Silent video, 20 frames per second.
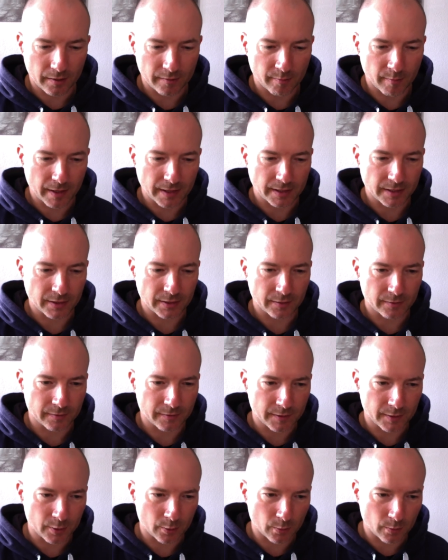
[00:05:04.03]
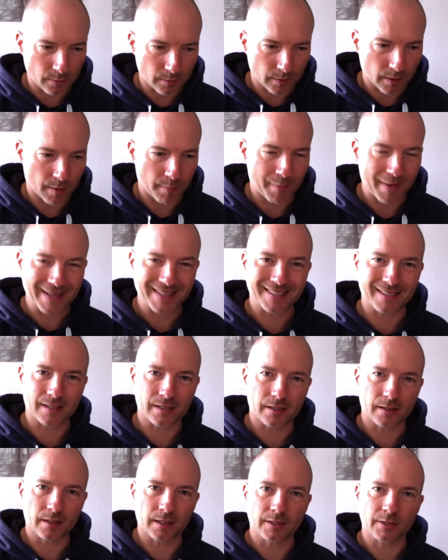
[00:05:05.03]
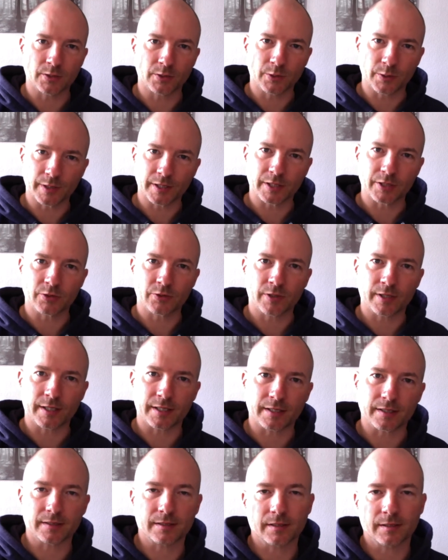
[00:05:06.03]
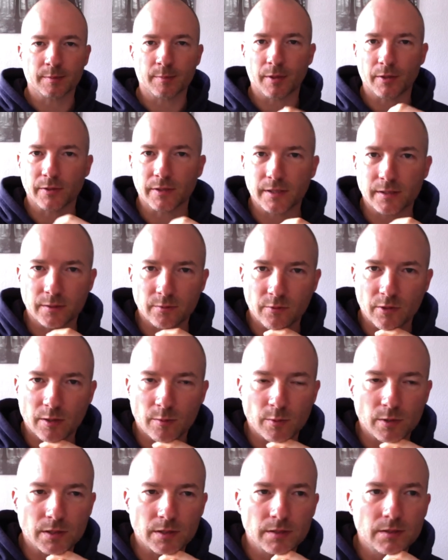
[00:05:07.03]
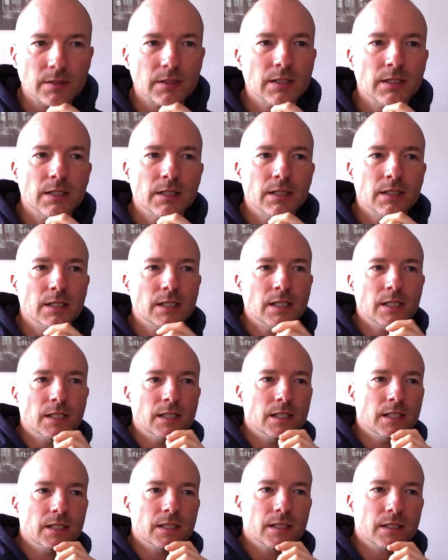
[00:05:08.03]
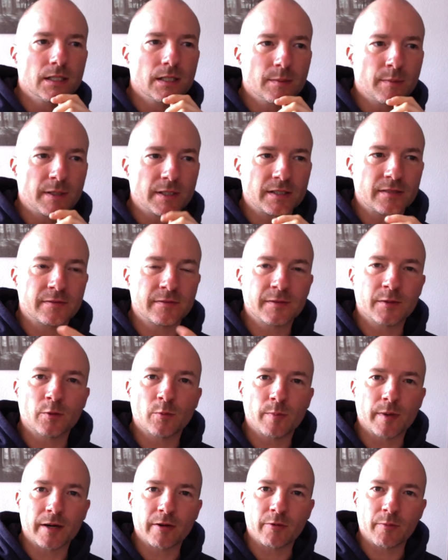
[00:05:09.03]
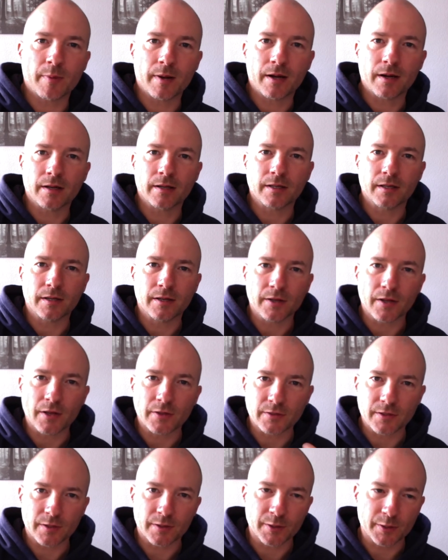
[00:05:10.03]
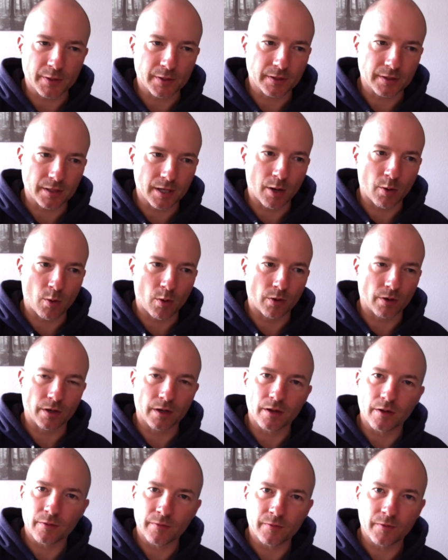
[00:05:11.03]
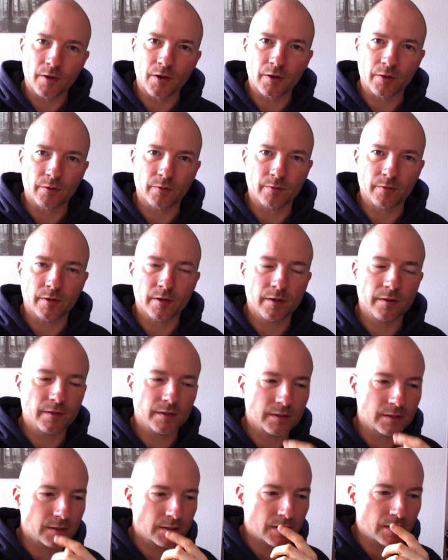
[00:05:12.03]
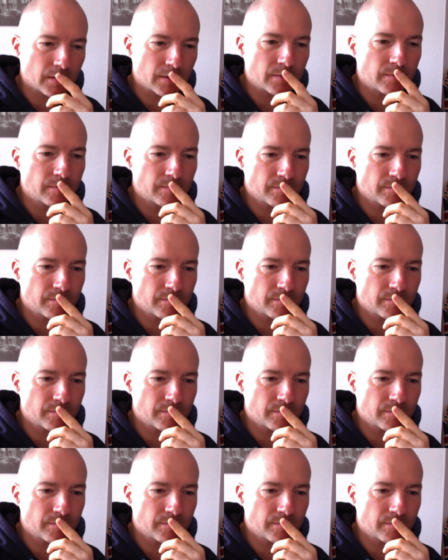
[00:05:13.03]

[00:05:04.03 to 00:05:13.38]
of makes you feel better as you're doing your training, I suppose is the right word. It makes you feel better about it, as though you can go on further and further. So,